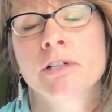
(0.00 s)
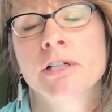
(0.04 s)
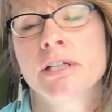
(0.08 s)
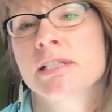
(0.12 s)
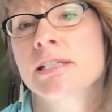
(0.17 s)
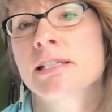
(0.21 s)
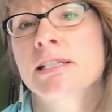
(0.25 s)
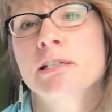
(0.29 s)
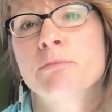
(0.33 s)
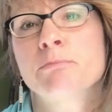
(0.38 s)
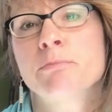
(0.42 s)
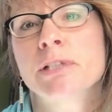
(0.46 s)

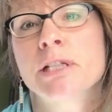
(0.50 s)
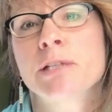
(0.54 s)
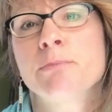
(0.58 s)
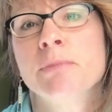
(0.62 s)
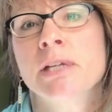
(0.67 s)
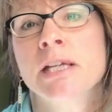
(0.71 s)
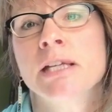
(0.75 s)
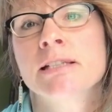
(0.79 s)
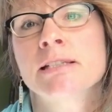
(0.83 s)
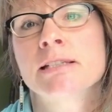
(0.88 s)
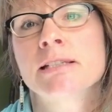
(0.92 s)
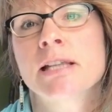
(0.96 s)
it simply
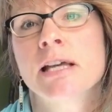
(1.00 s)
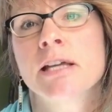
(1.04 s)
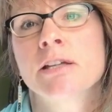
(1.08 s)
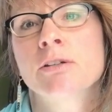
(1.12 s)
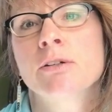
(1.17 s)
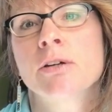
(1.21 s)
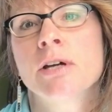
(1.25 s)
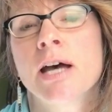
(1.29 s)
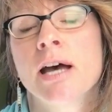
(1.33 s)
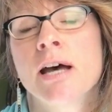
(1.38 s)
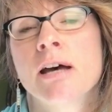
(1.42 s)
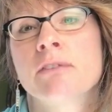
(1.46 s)
means that you
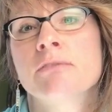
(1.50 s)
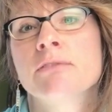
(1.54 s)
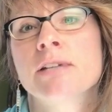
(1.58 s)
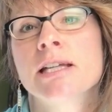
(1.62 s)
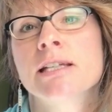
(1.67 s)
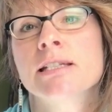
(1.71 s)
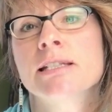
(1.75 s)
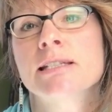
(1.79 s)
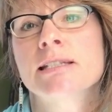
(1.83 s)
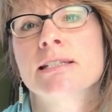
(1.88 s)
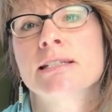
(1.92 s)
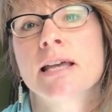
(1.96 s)
have
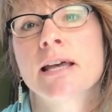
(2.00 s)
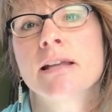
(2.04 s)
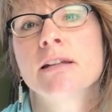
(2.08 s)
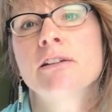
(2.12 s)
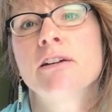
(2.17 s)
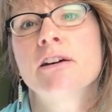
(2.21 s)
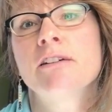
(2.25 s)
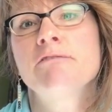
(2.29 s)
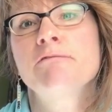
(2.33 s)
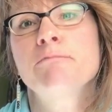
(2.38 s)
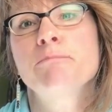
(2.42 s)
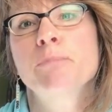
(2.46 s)
a set
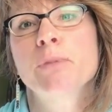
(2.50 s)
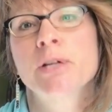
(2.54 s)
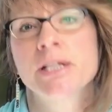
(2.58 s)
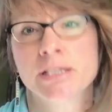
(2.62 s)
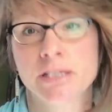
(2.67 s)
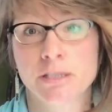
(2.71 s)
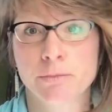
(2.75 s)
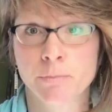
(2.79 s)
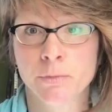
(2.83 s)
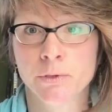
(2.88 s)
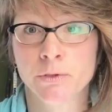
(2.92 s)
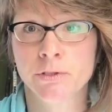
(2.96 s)
of
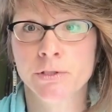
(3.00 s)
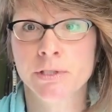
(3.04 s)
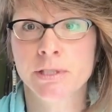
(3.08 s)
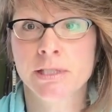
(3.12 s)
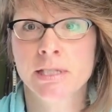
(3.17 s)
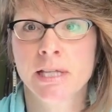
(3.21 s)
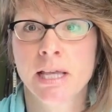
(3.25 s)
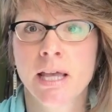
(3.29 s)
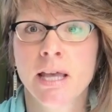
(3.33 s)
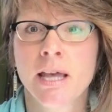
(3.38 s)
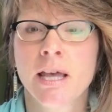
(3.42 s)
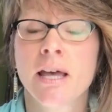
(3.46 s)

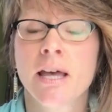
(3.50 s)
principles